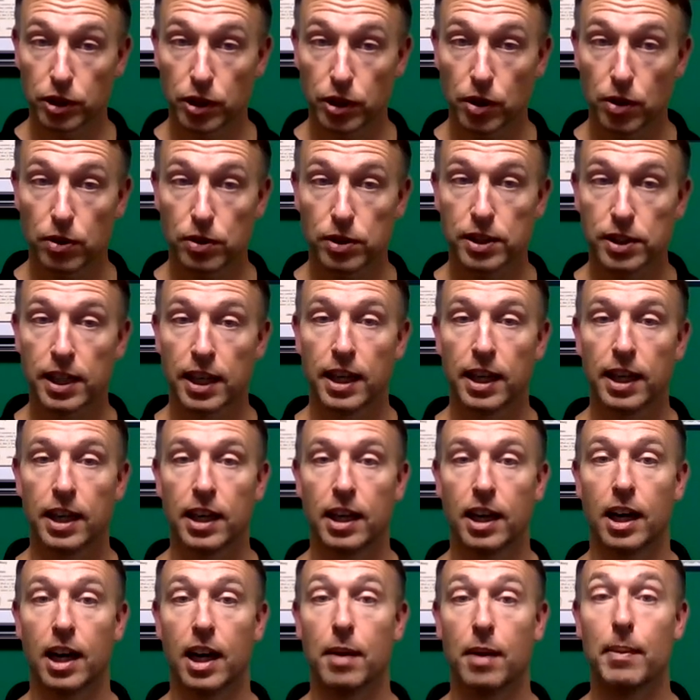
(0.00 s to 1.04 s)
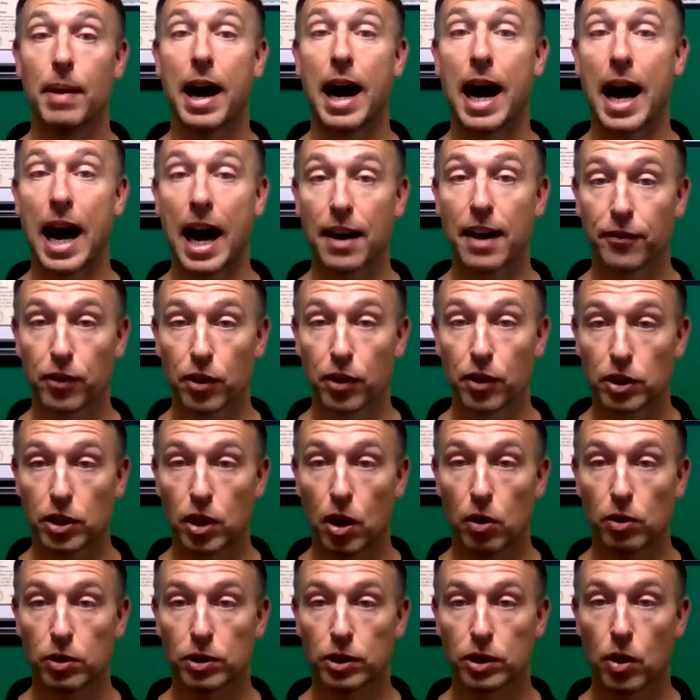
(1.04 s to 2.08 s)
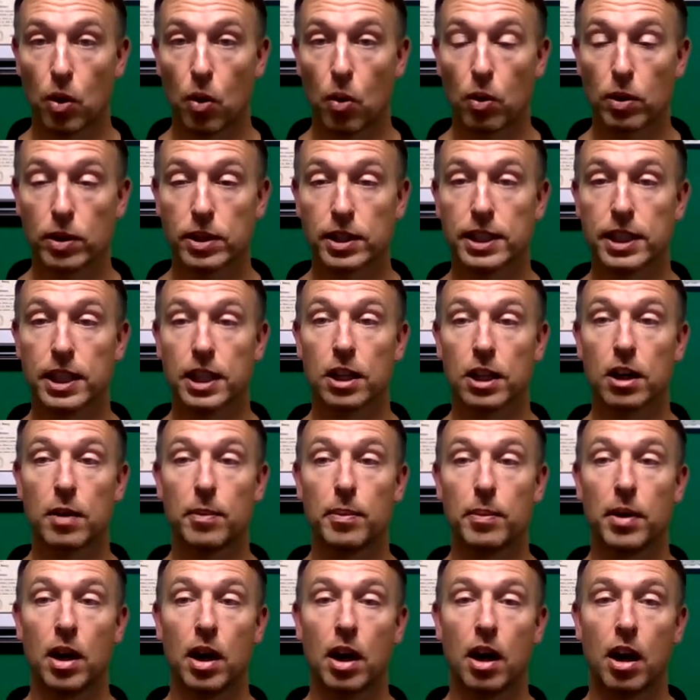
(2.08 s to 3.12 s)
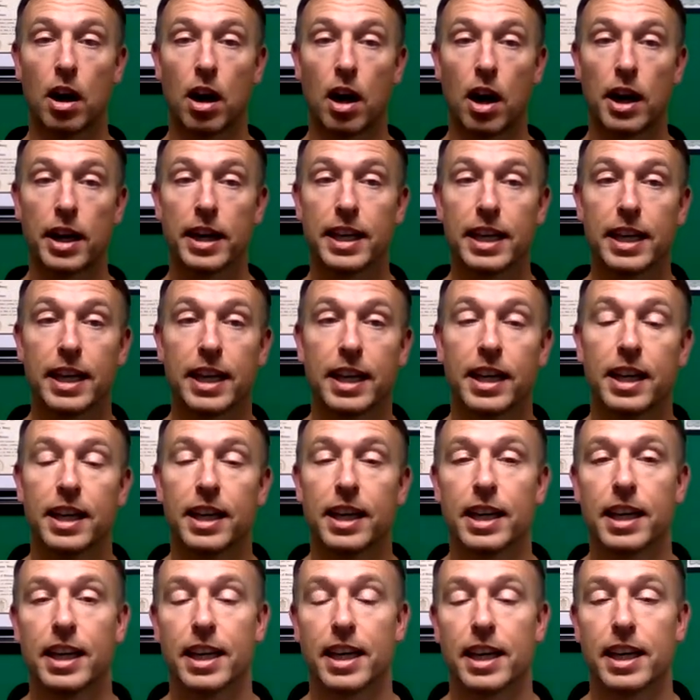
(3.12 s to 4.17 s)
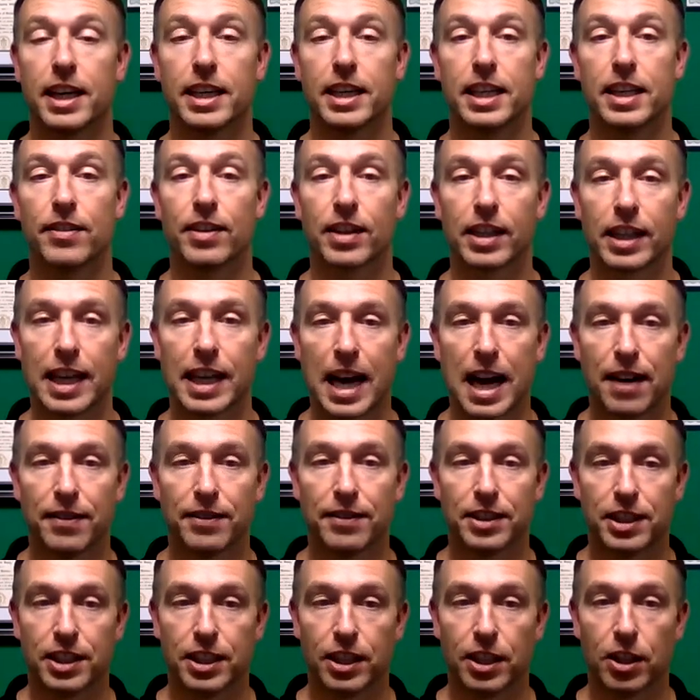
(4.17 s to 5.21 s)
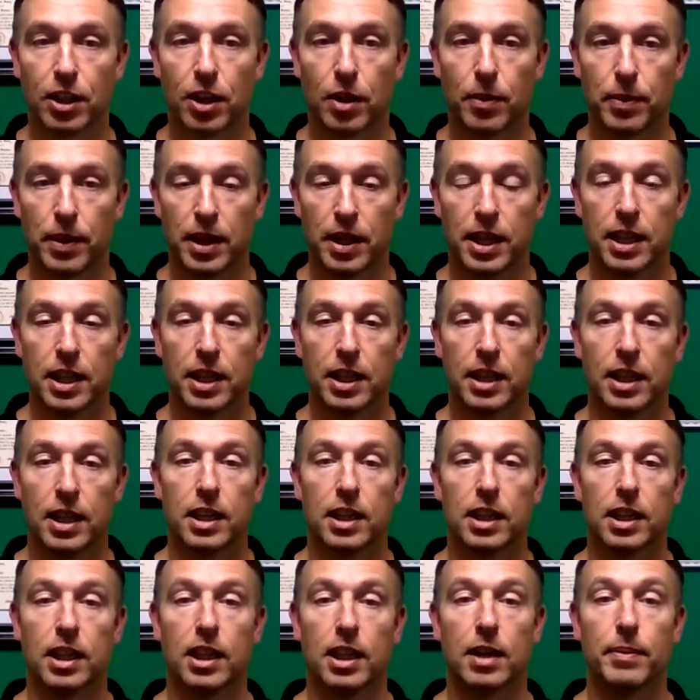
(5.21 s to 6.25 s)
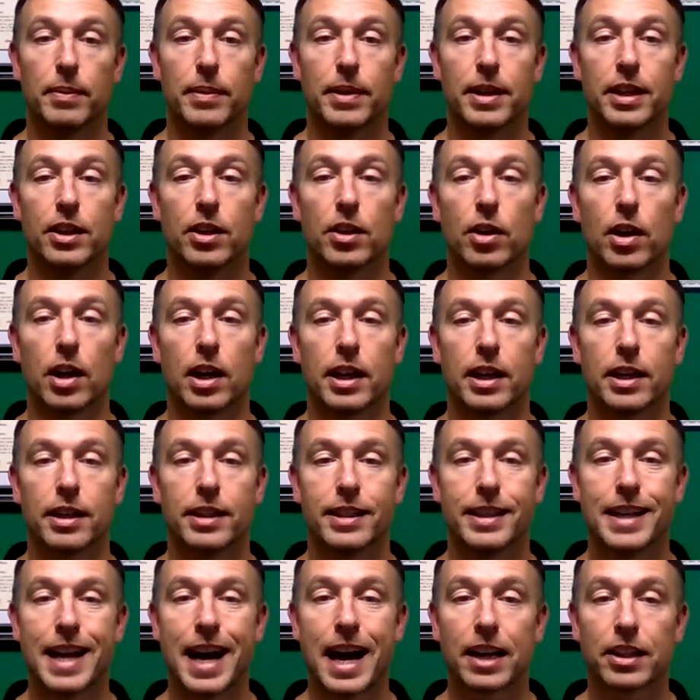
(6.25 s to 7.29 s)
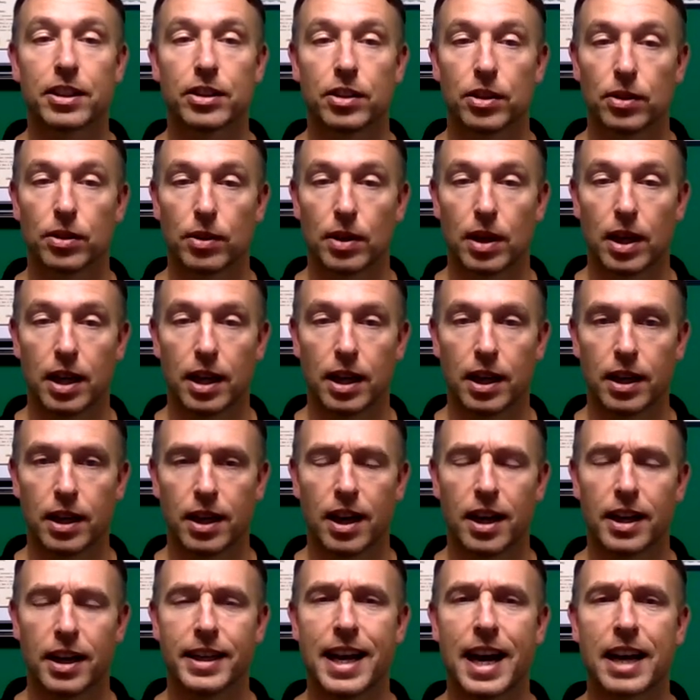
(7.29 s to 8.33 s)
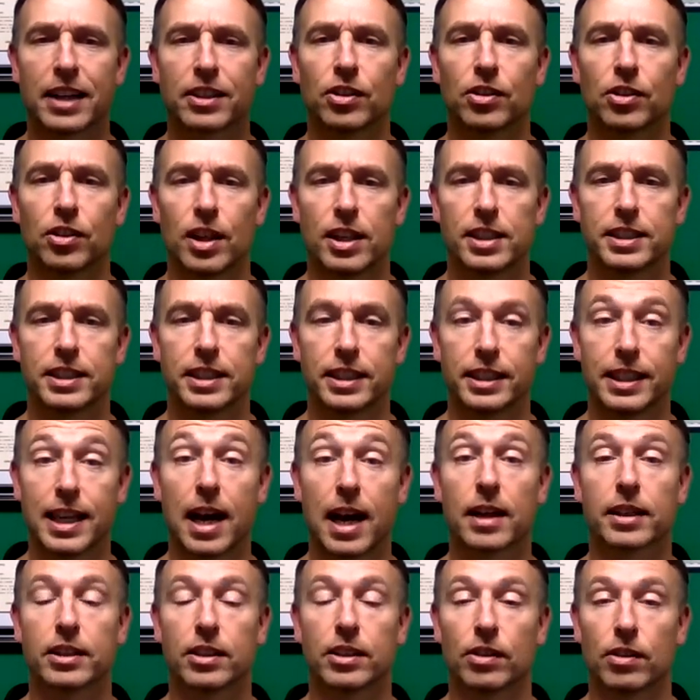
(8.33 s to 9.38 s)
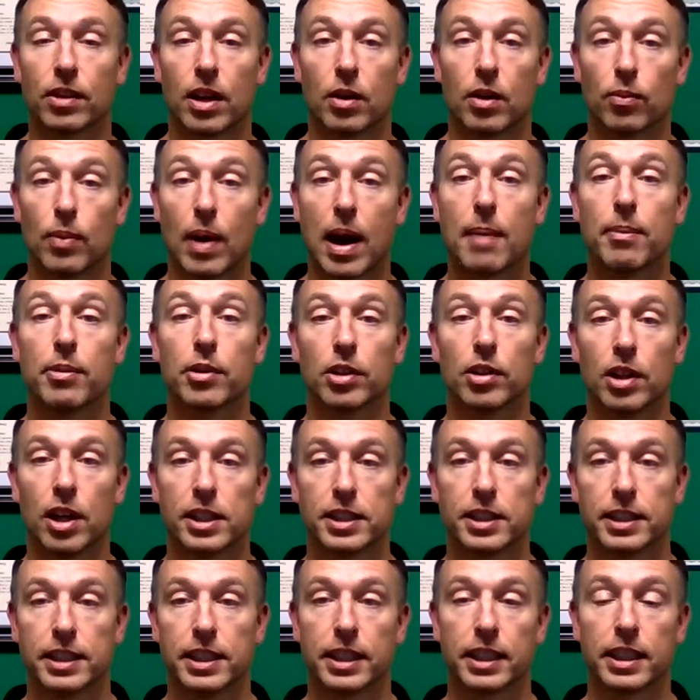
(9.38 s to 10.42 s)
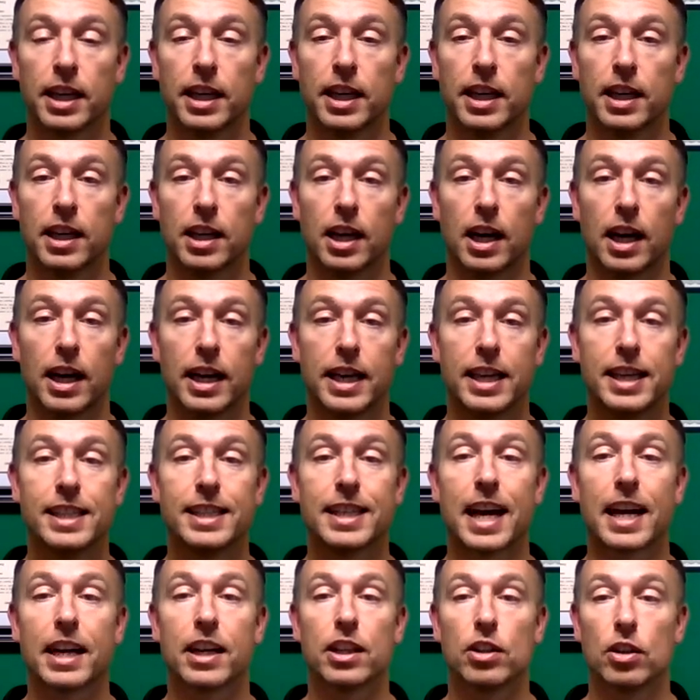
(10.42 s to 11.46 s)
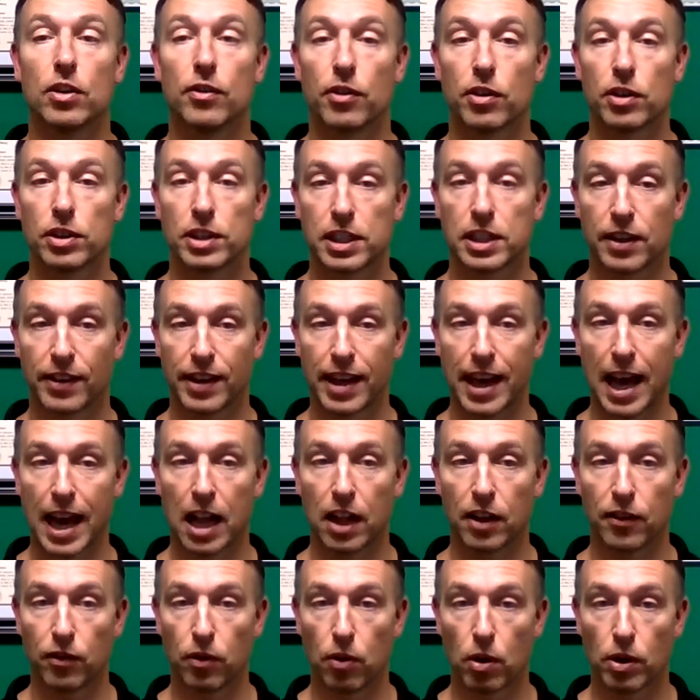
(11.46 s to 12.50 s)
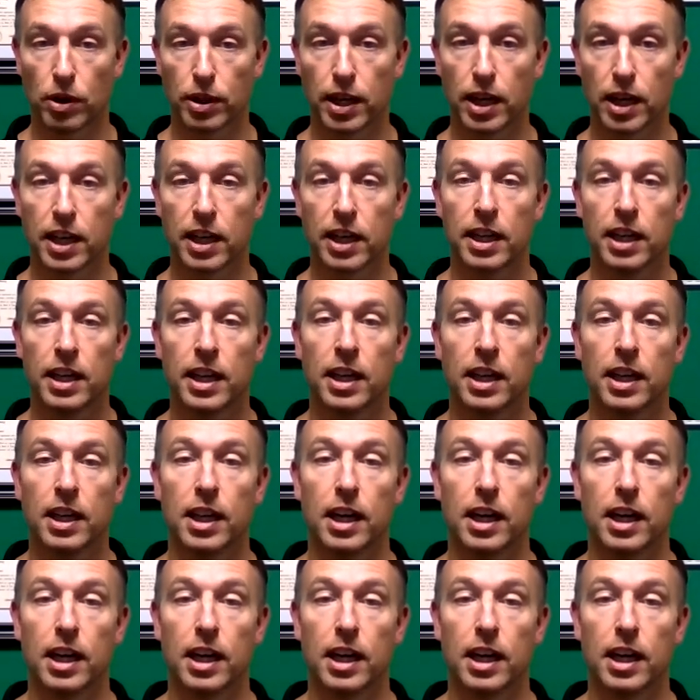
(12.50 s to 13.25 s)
juice, high fructose corn syrup, honey, and even agave syrup. Dr. Robert Lustig, he's out of the University of California.